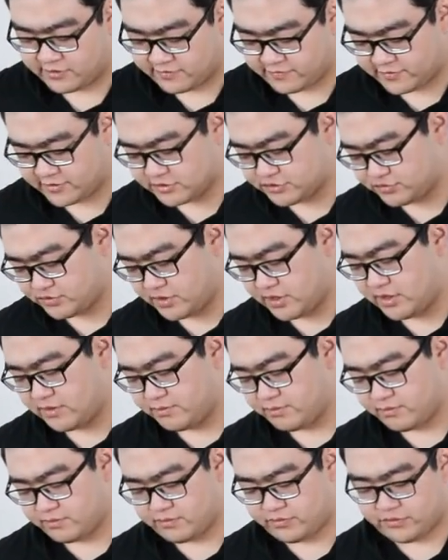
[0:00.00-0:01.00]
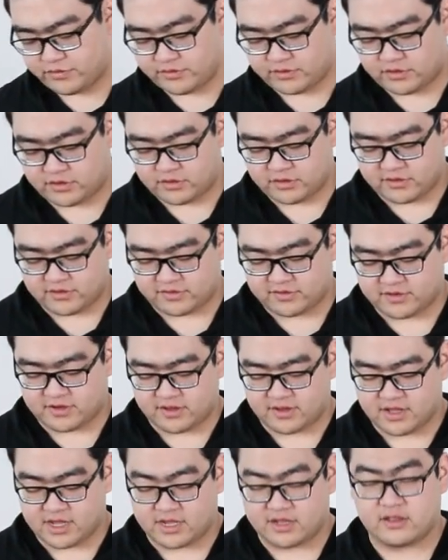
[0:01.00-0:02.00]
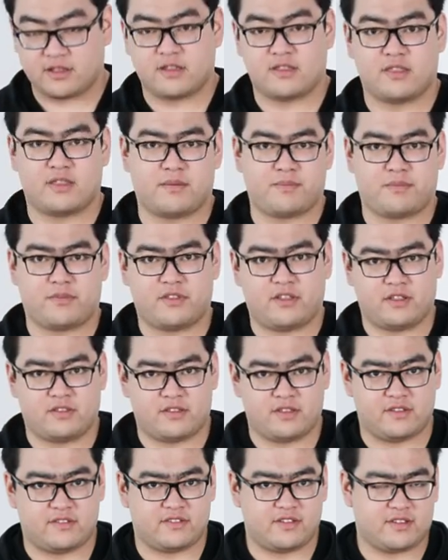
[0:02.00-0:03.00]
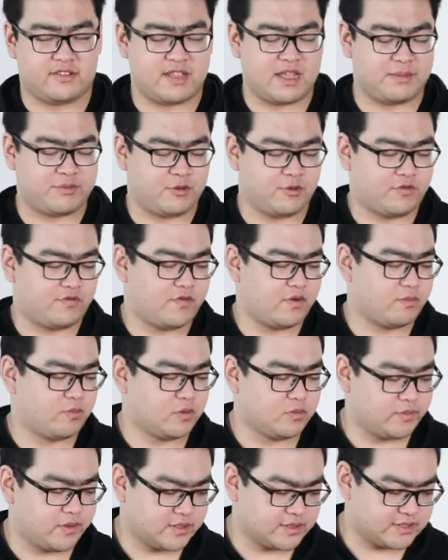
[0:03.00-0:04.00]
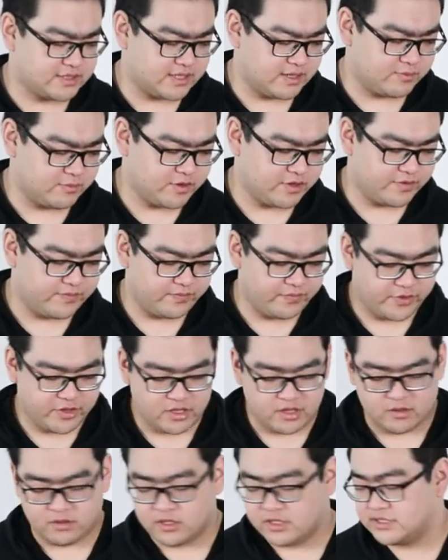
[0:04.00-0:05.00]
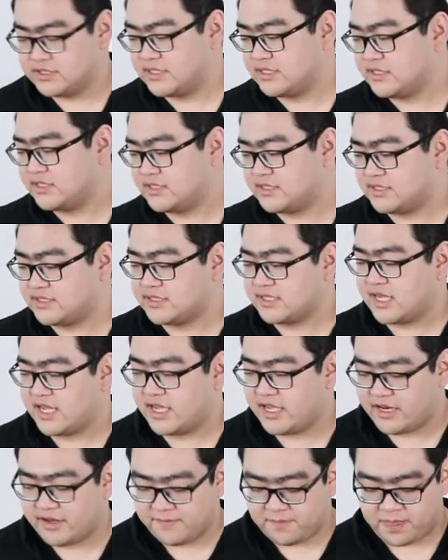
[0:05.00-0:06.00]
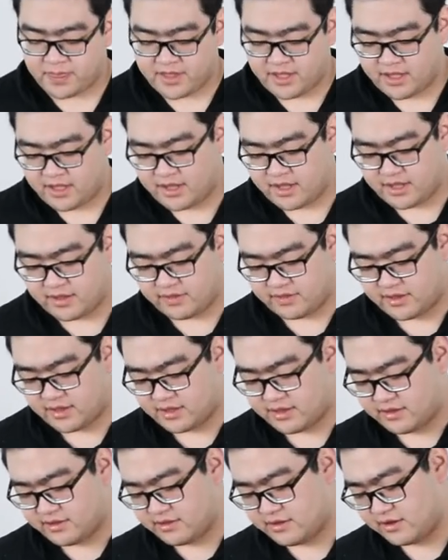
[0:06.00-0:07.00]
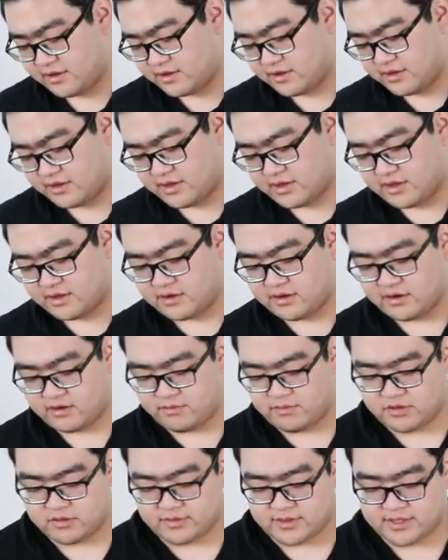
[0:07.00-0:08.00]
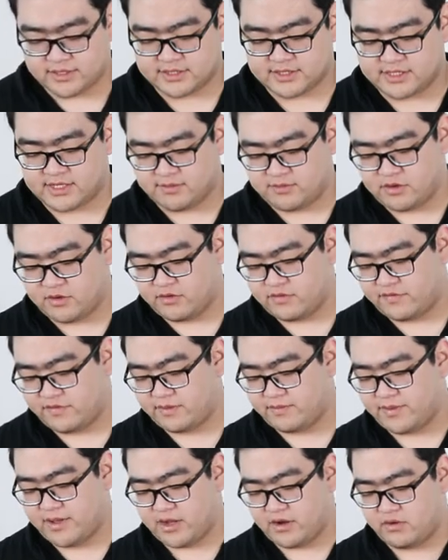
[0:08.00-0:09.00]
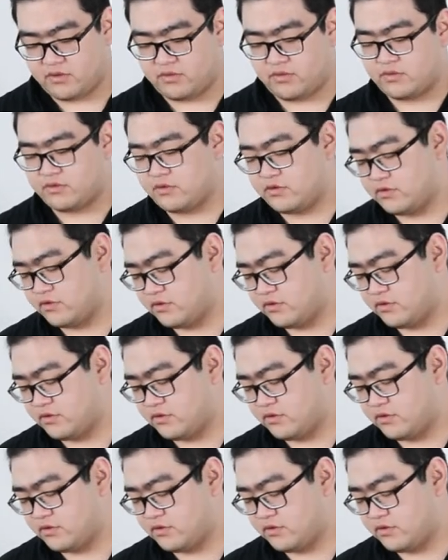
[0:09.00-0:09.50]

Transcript: So first we disconnect the DC adapter with our Birdbox camera, set this aside, and then connect our Birdbox camera with the power